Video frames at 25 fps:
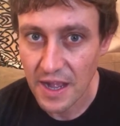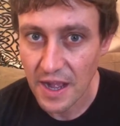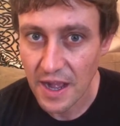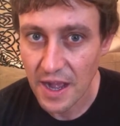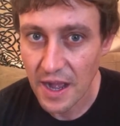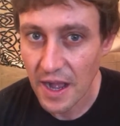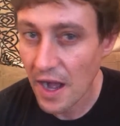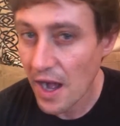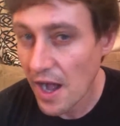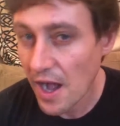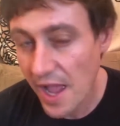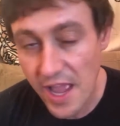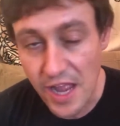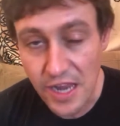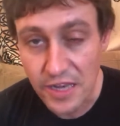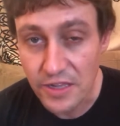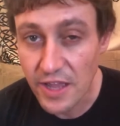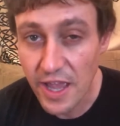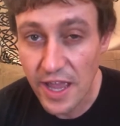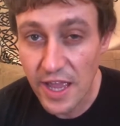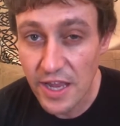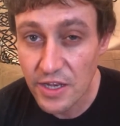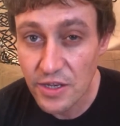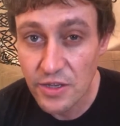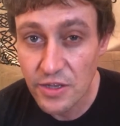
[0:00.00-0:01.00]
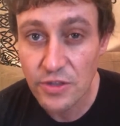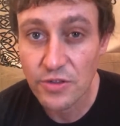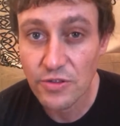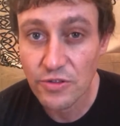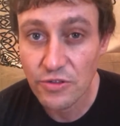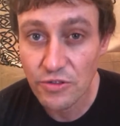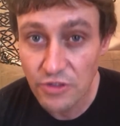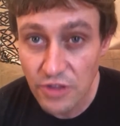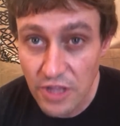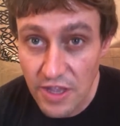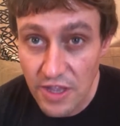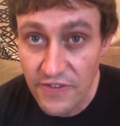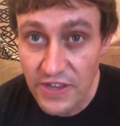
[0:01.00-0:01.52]
uh, and,
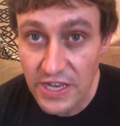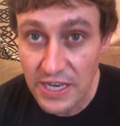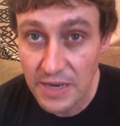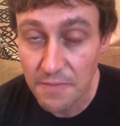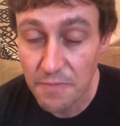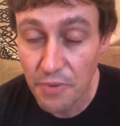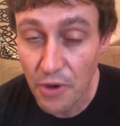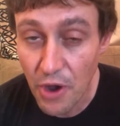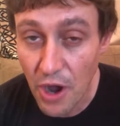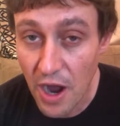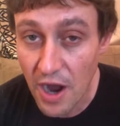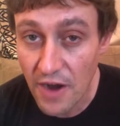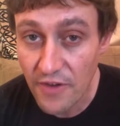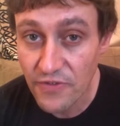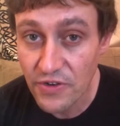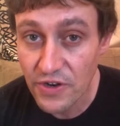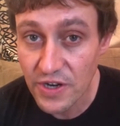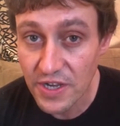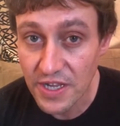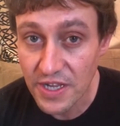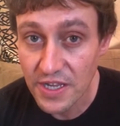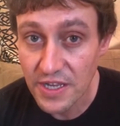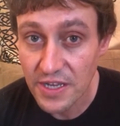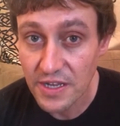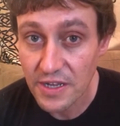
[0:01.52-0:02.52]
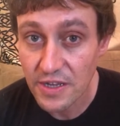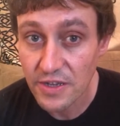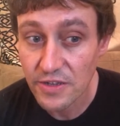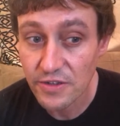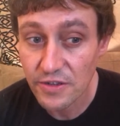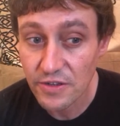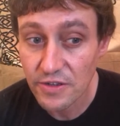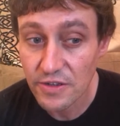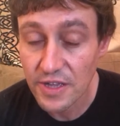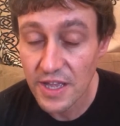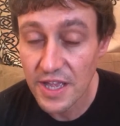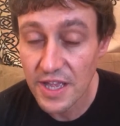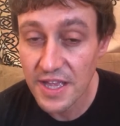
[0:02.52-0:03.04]
and living in poverty
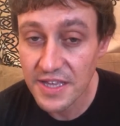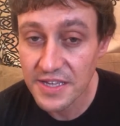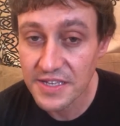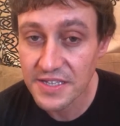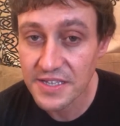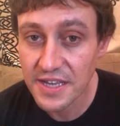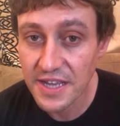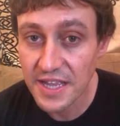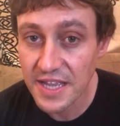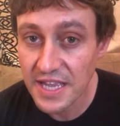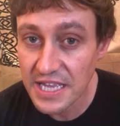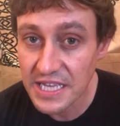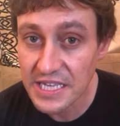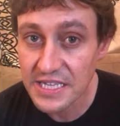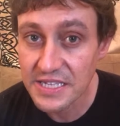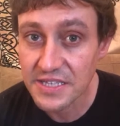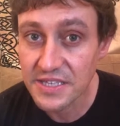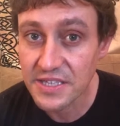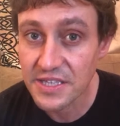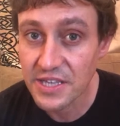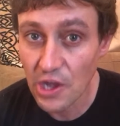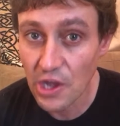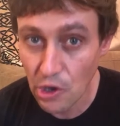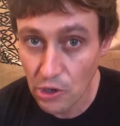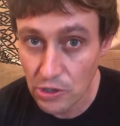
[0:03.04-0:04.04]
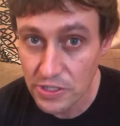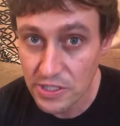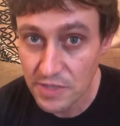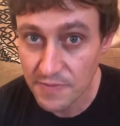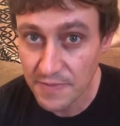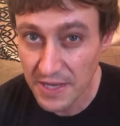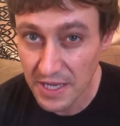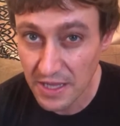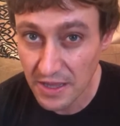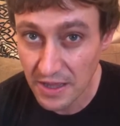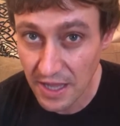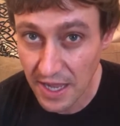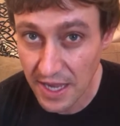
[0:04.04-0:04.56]
is, is the ultimate
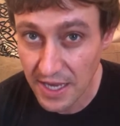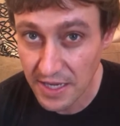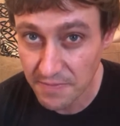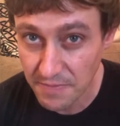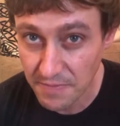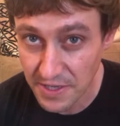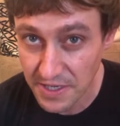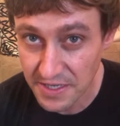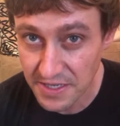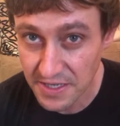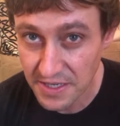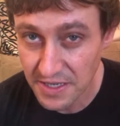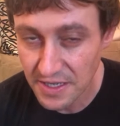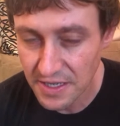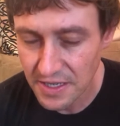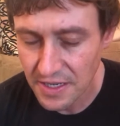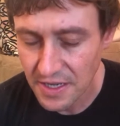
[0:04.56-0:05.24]
enlightenment.